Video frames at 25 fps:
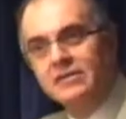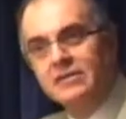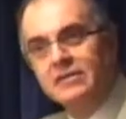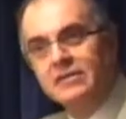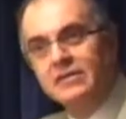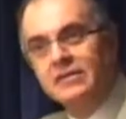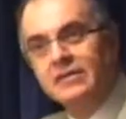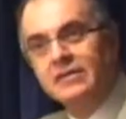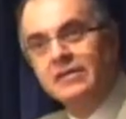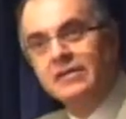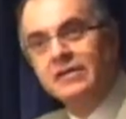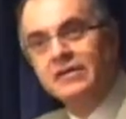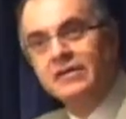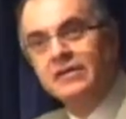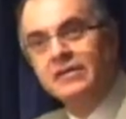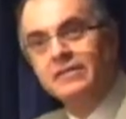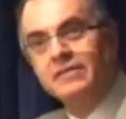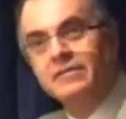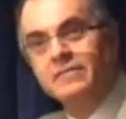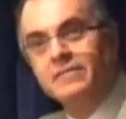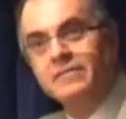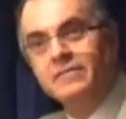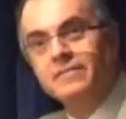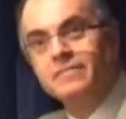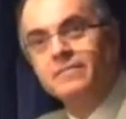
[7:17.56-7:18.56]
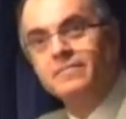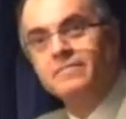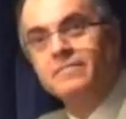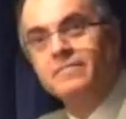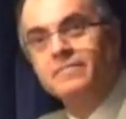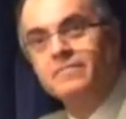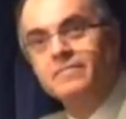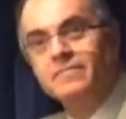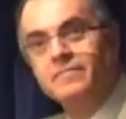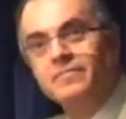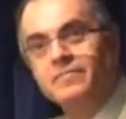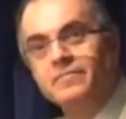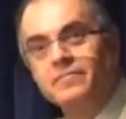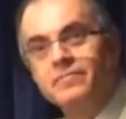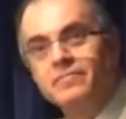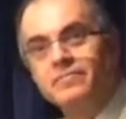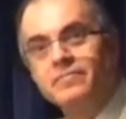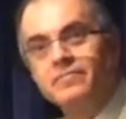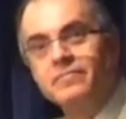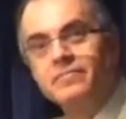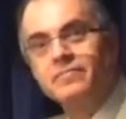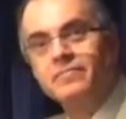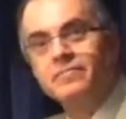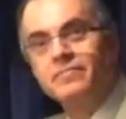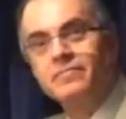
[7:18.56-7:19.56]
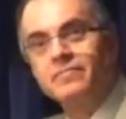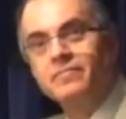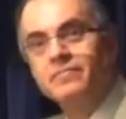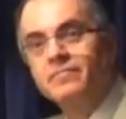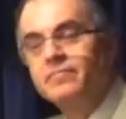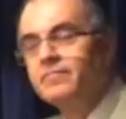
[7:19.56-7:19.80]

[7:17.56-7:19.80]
(silence)